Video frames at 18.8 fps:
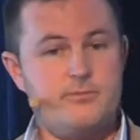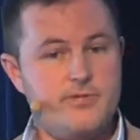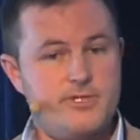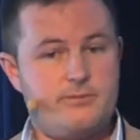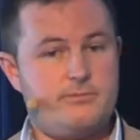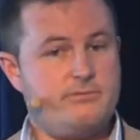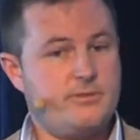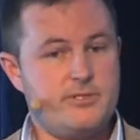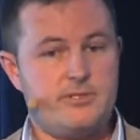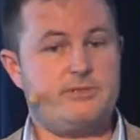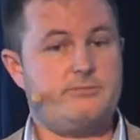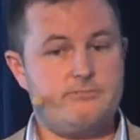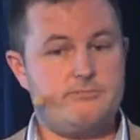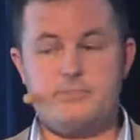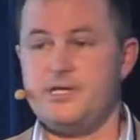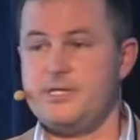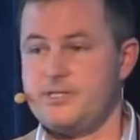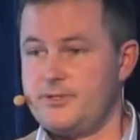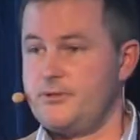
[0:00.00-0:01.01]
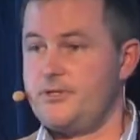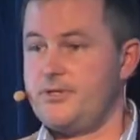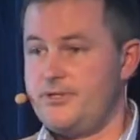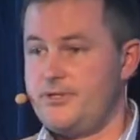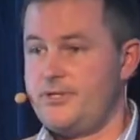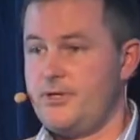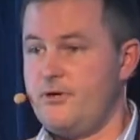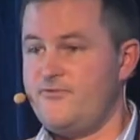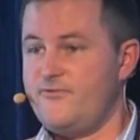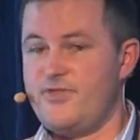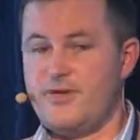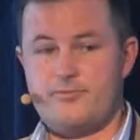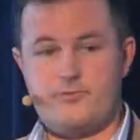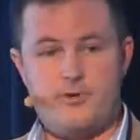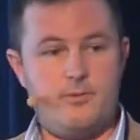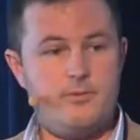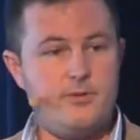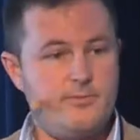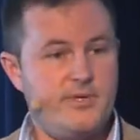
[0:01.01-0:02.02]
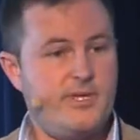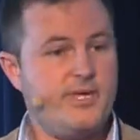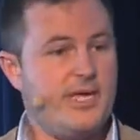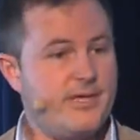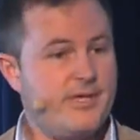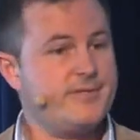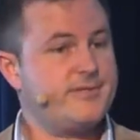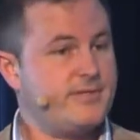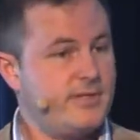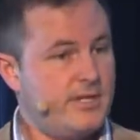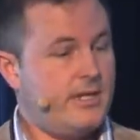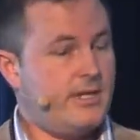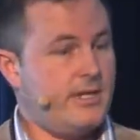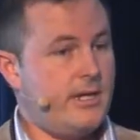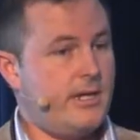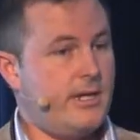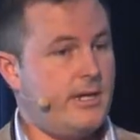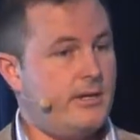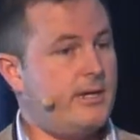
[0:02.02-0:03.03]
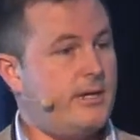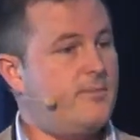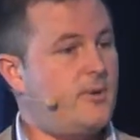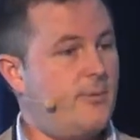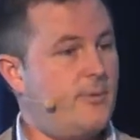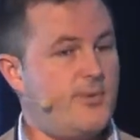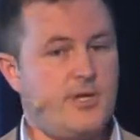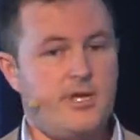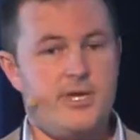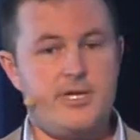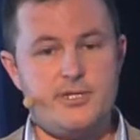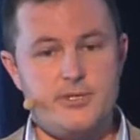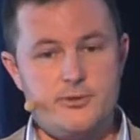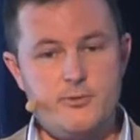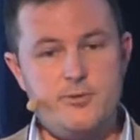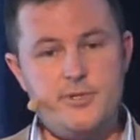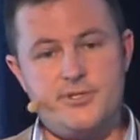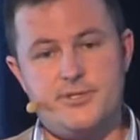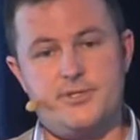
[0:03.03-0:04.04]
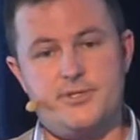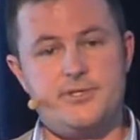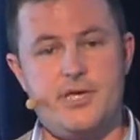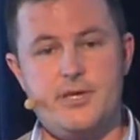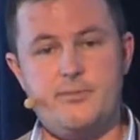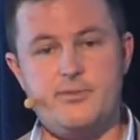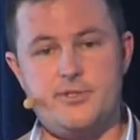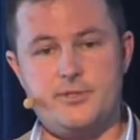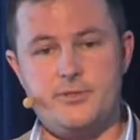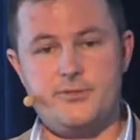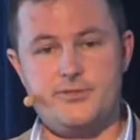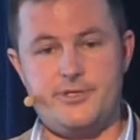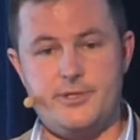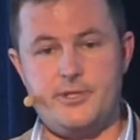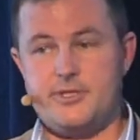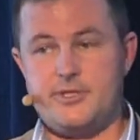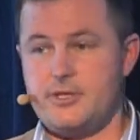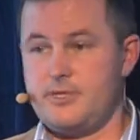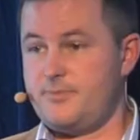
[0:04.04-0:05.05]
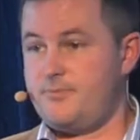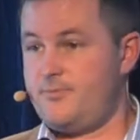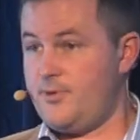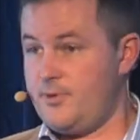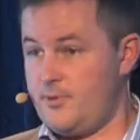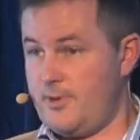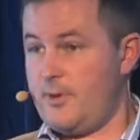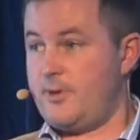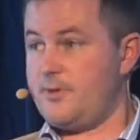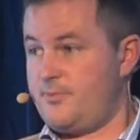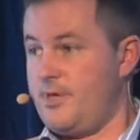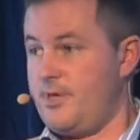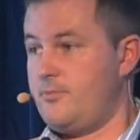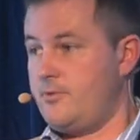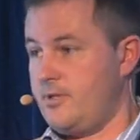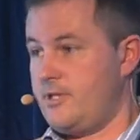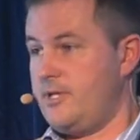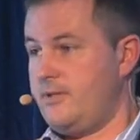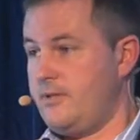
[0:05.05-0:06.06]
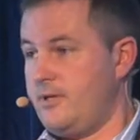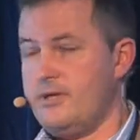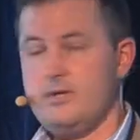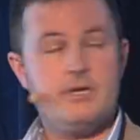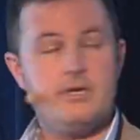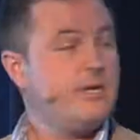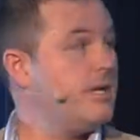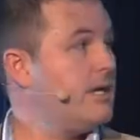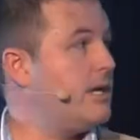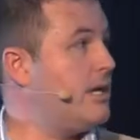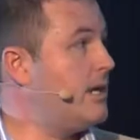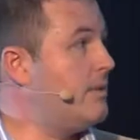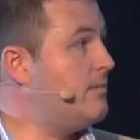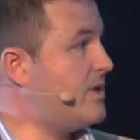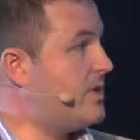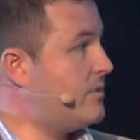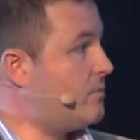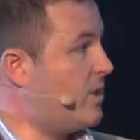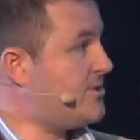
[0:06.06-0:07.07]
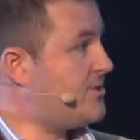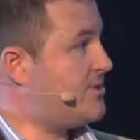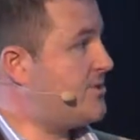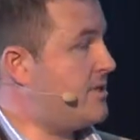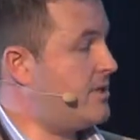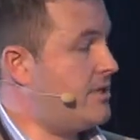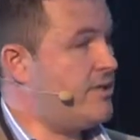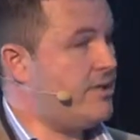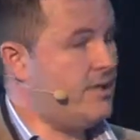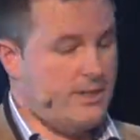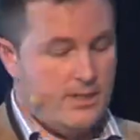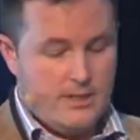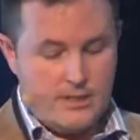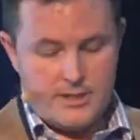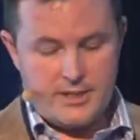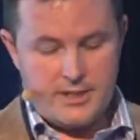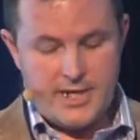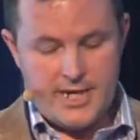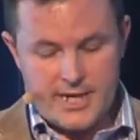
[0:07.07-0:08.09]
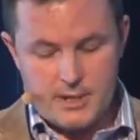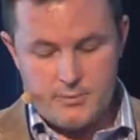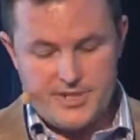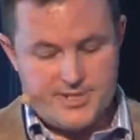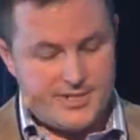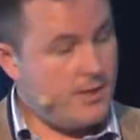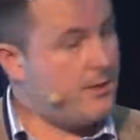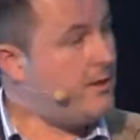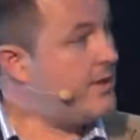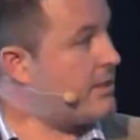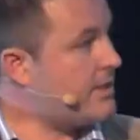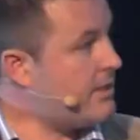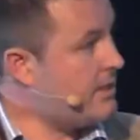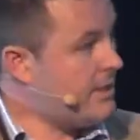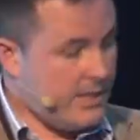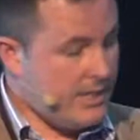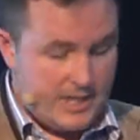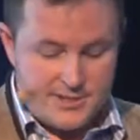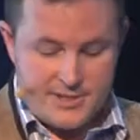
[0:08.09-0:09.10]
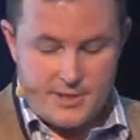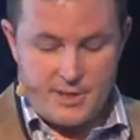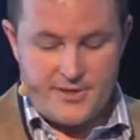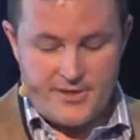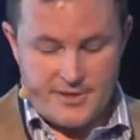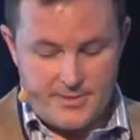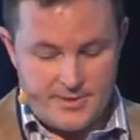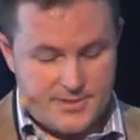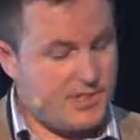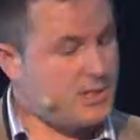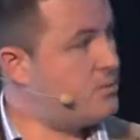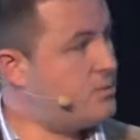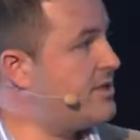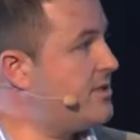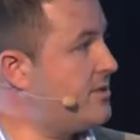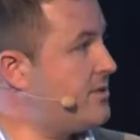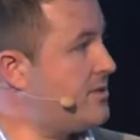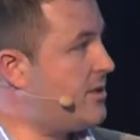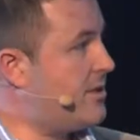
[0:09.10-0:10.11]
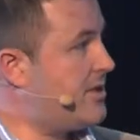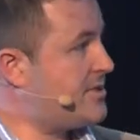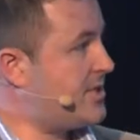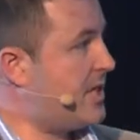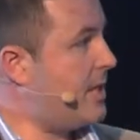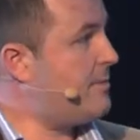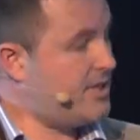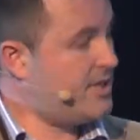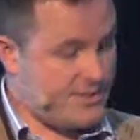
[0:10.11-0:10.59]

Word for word: Which, which has already solved that problem. It has uh, a population almost the same as New Zealand, and it's put those people together um, in one city. You know, how do we do it? And so I think this is where you guys come in.